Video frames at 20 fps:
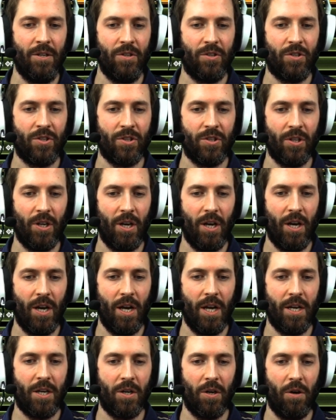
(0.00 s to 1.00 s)

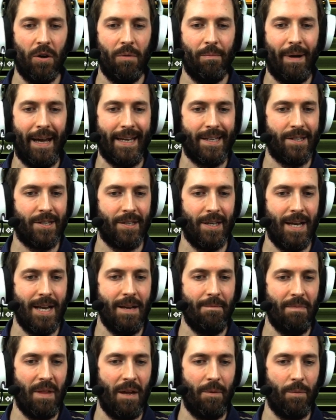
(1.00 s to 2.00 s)
psychomancy,
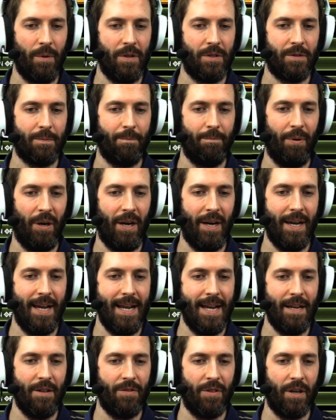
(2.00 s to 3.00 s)
it was
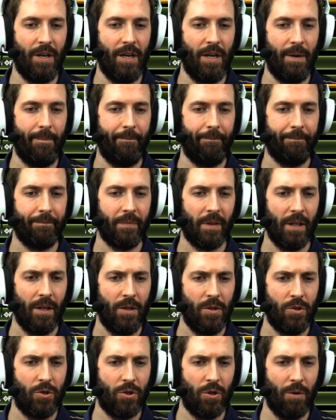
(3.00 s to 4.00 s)
by the
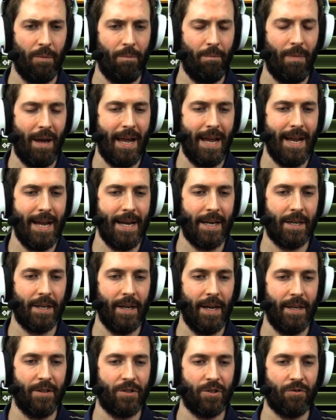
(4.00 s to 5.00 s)
Ptolemaic
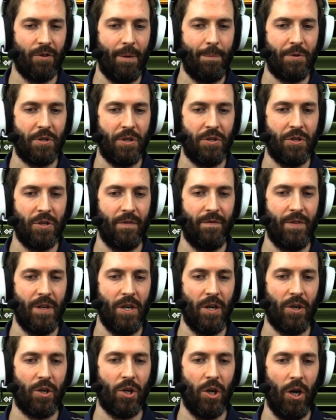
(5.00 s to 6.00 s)
inscriptions of the
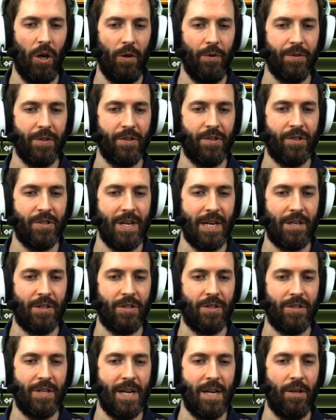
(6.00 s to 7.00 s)
occult six
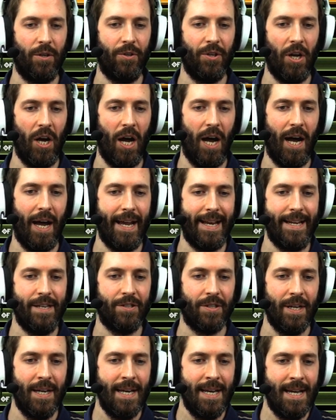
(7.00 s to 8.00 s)
sealed
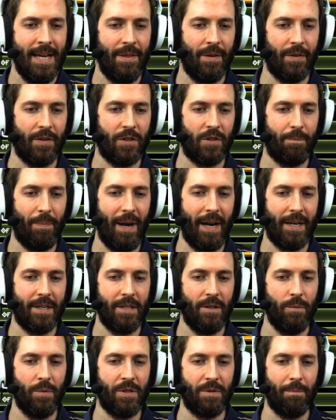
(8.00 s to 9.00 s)
eyes that the
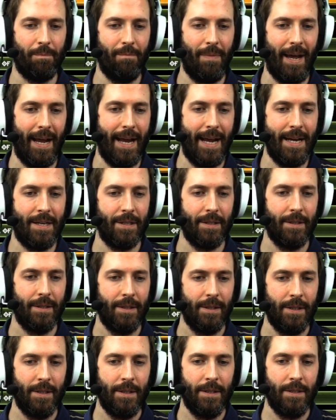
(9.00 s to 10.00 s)
Spectre was made
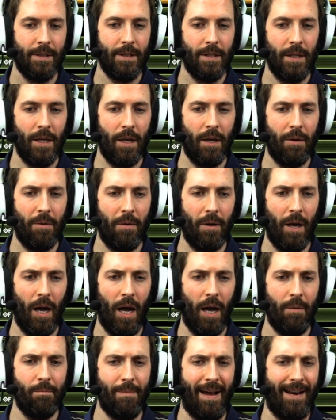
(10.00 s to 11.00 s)

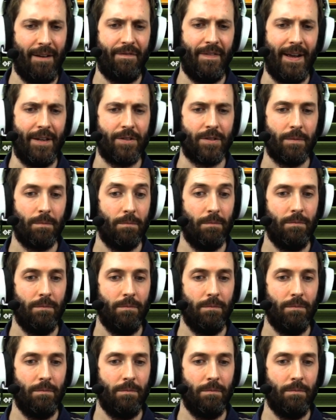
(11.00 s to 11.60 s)
manifest.